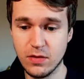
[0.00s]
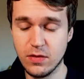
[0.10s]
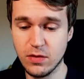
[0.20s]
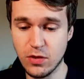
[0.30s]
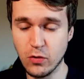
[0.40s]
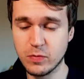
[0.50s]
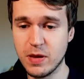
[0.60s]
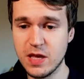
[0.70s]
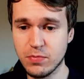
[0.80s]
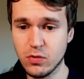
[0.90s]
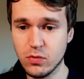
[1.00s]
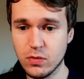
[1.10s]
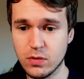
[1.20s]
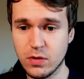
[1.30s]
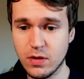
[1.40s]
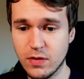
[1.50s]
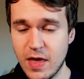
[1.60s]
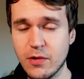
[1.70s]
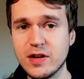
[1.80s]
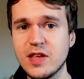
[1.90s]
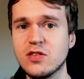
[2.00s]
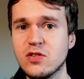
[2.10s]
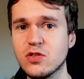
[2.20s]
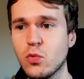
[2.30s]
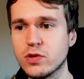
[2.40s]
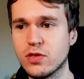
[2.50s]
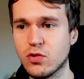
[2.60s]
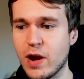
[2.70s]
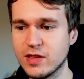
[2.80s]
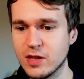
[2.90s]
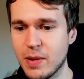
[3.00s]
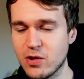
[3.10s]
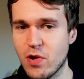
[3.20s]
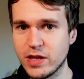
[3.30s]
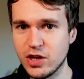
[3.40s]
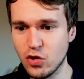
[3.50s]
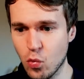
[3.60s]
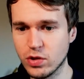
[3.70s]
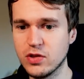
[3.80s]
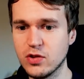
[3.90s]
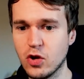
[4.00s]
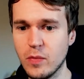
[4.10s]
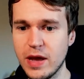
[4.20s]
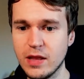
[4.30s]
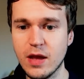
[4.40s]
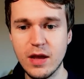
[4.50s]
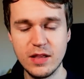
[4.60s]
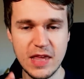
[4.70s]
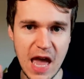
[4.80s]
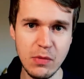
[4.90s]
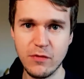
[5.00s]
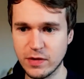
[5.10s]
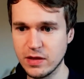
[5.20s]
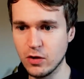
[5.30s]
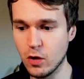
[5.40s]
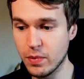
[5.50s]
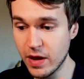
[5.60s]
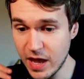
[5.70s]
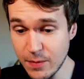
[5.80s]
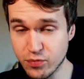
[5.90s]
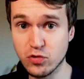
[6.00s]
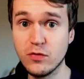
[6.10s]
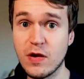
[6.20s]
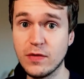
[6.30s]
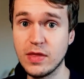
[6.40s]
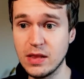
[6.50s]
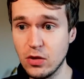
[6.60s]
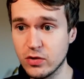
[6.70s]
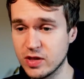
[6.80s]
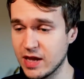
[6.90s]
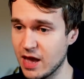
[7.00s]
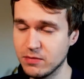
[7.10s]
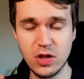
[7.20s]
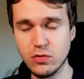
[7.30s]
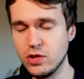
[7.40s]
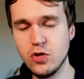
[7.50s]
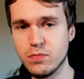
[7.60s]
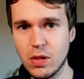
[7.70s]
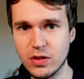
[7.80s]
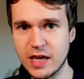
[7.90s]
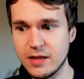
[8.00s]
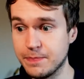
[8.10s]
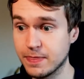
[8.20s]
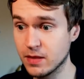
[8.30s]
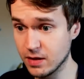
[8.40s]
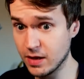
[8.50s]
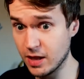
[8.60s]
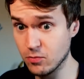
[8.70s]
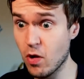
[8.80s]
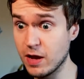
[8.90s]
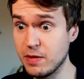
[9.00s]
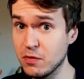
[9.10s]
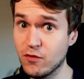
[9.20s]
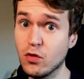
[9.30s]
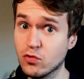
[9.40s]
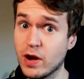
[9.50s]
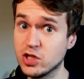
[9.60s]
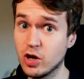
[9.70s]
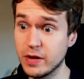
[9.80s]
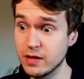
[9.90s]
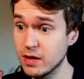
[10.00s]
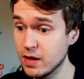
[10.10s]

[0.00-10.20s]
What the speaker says: those people, their existence was threatened by Rangnick, who wanted to come in, tear everything up, improve everything, look to get, new blood in, get the right people for the right job in.